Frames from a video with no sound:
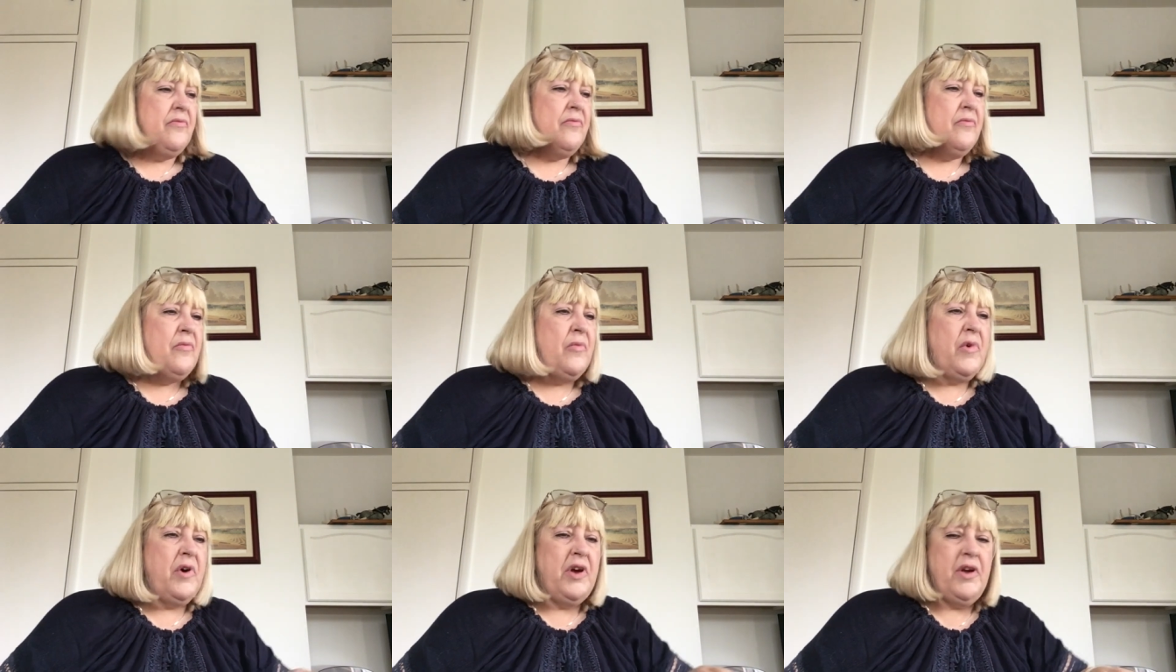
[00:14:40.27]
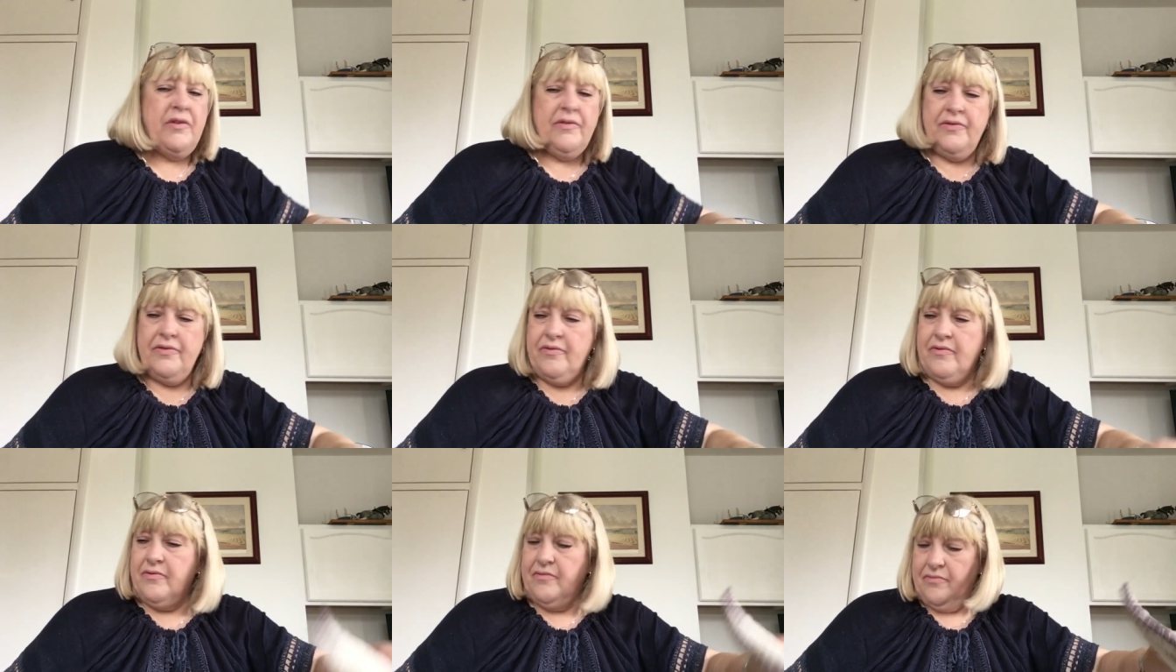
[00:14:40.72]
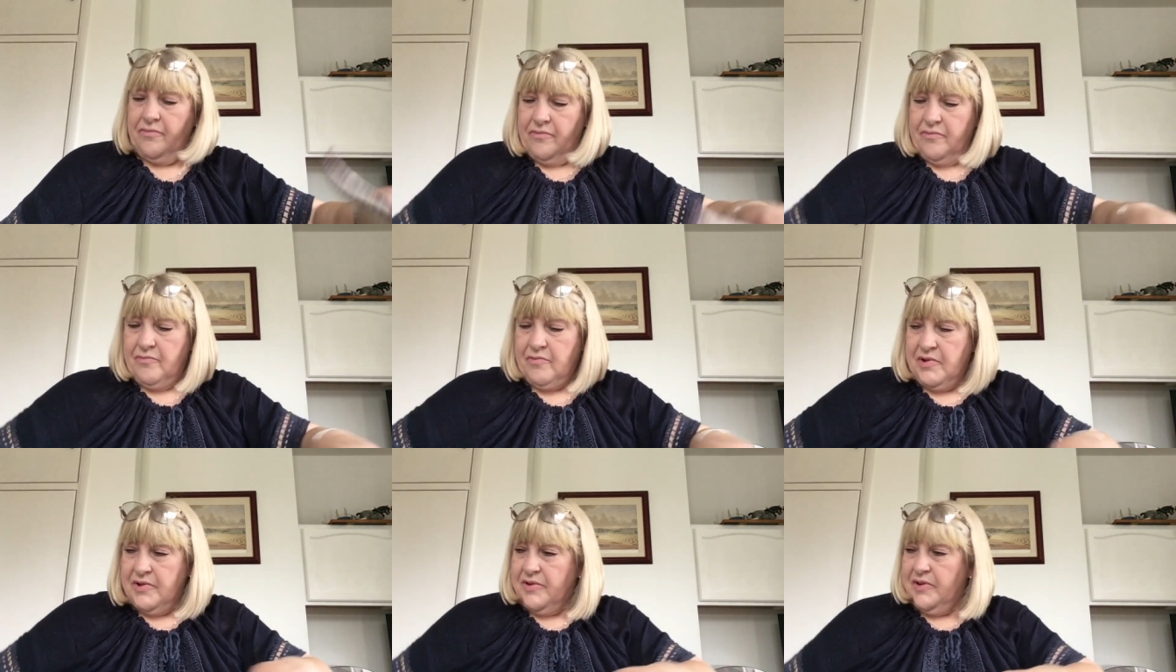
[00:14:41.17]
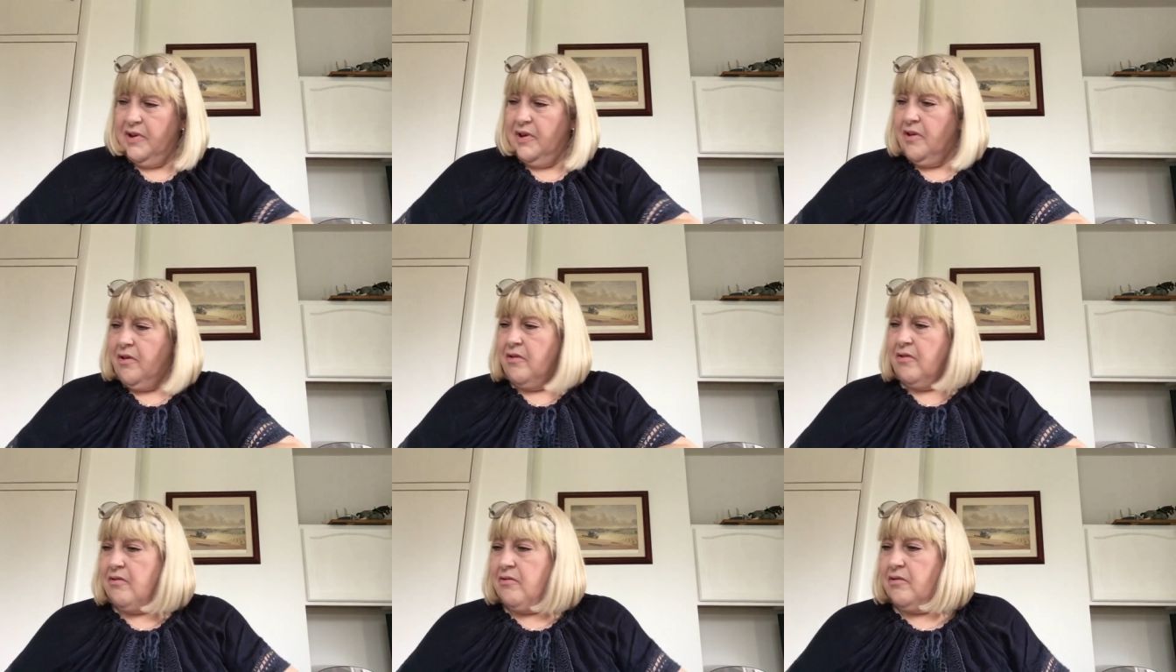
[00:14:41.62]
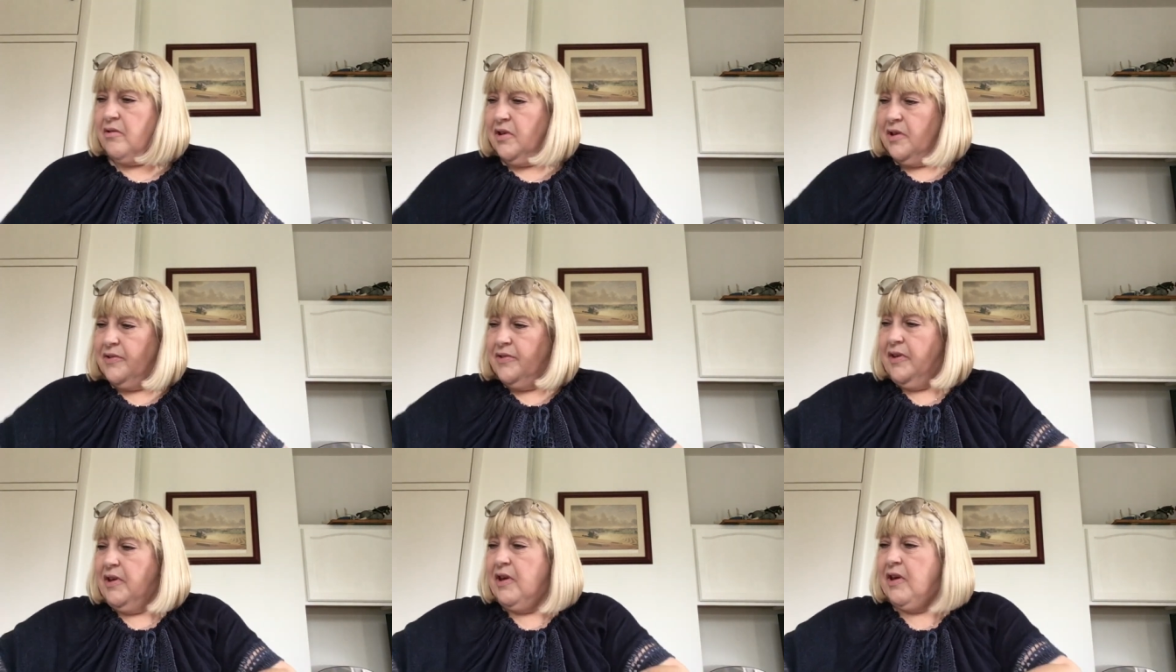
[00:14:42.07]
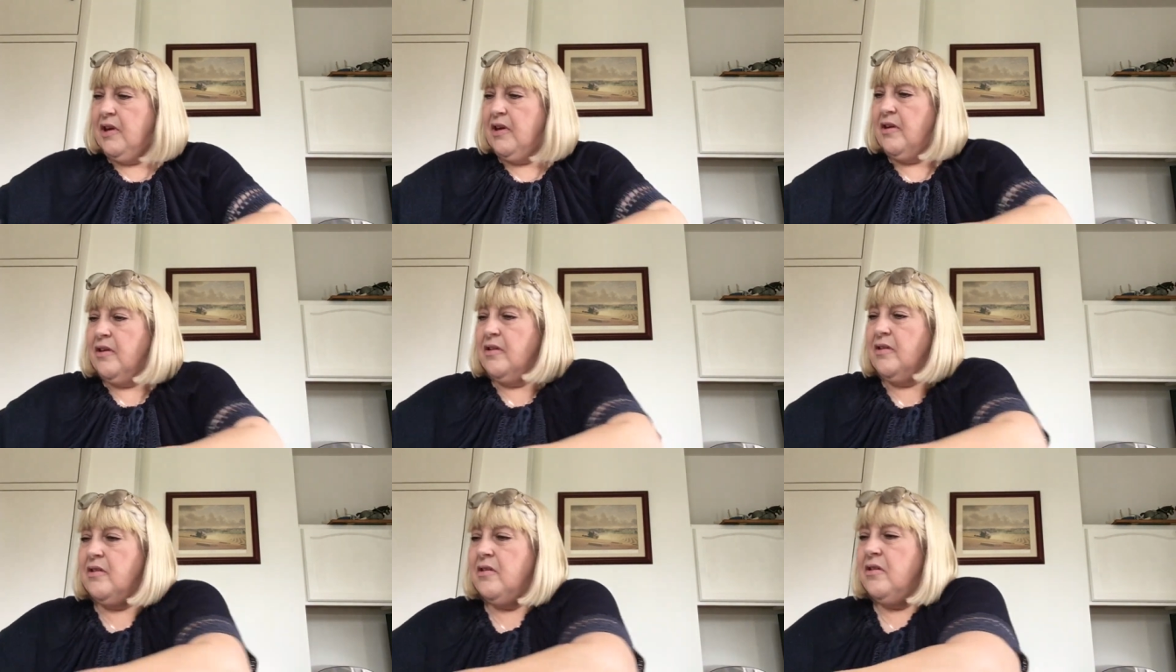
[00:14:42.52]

where's, where's it gone? It's here.